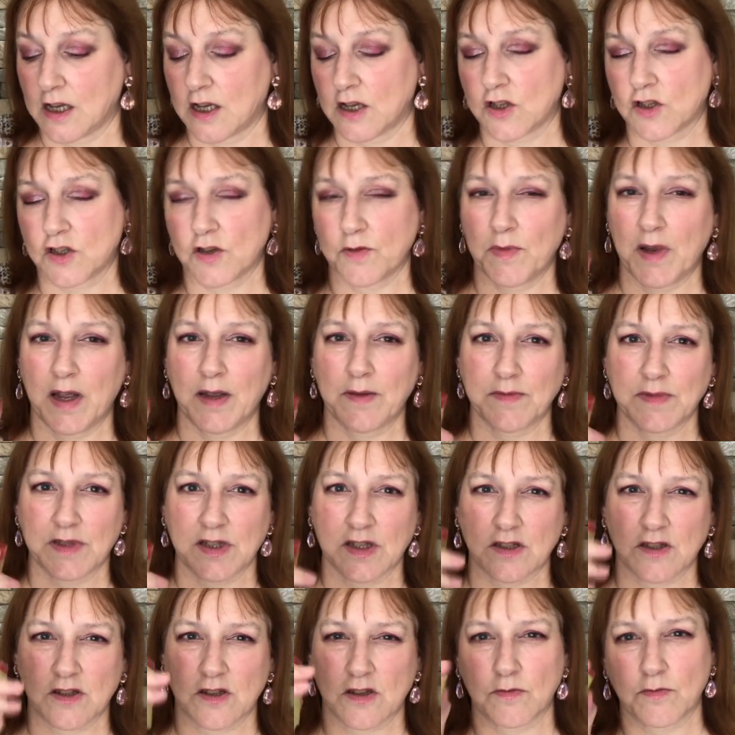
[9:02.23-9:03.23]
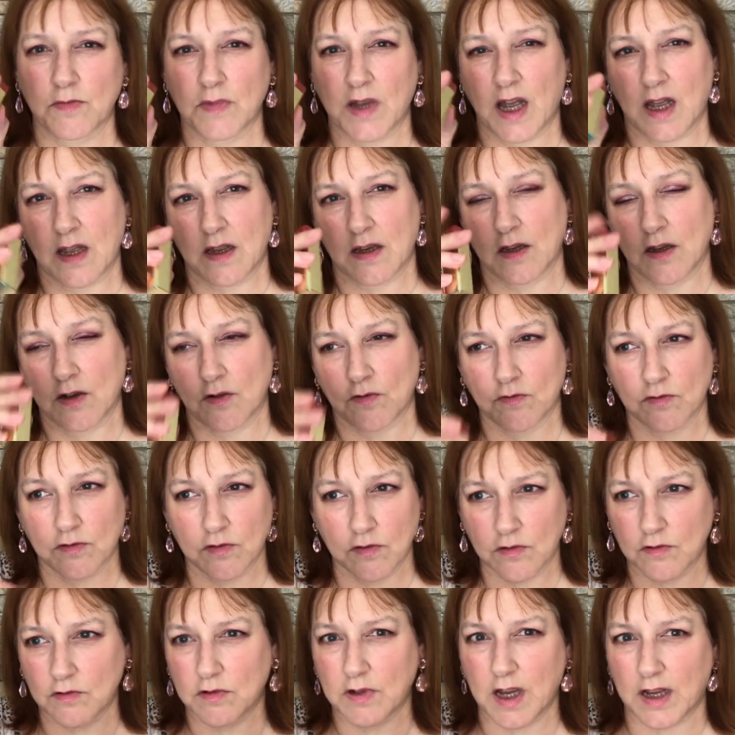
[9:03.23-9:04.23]
Sometimes some
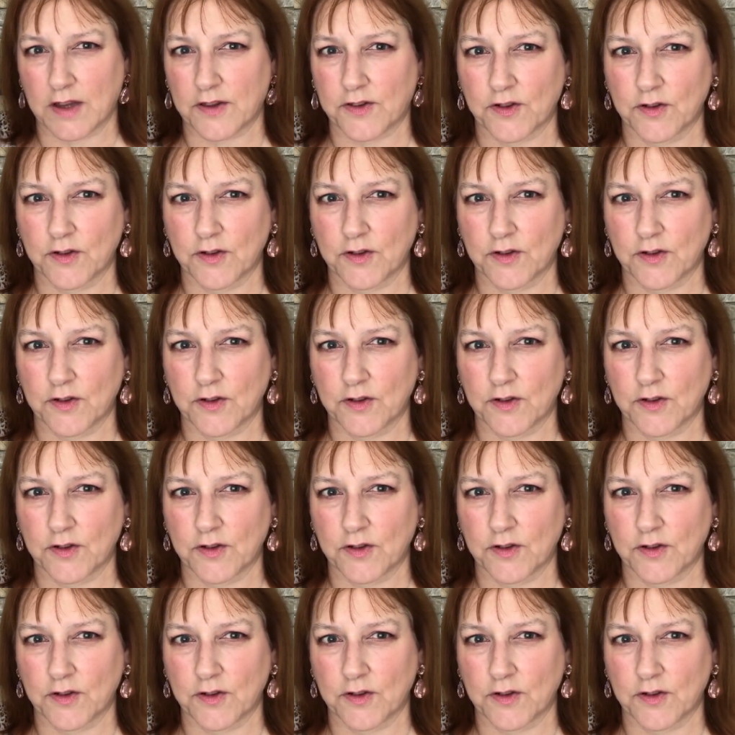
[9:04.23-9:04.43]
get